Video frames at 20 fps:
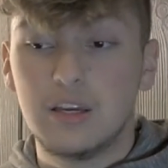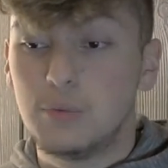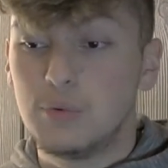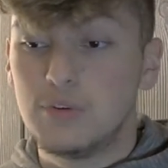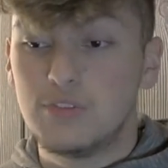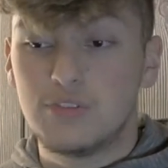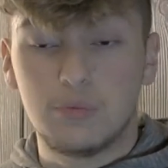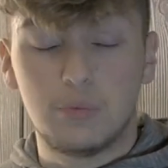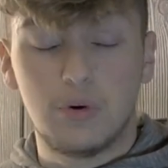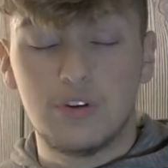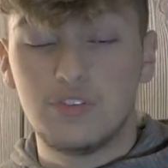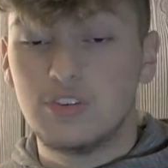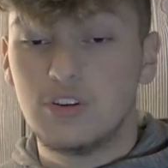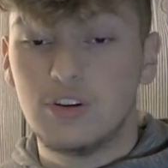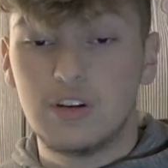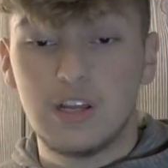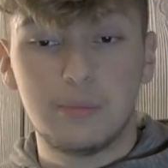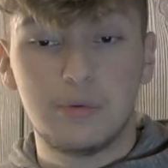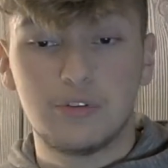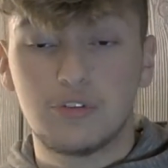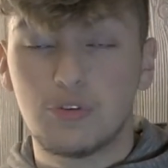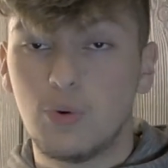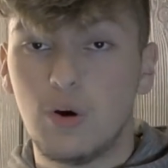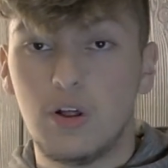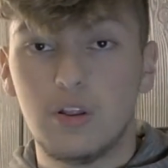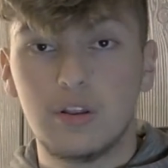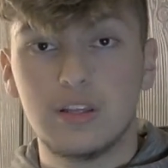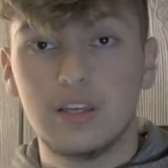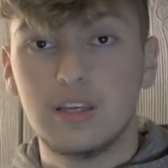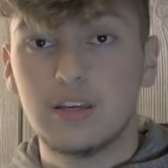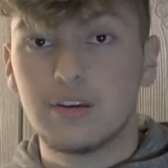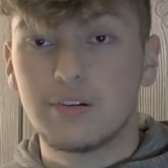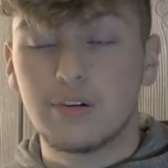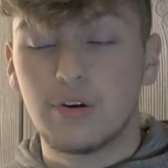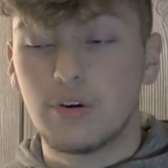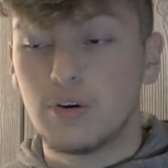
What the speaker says: It wasn't good image quality,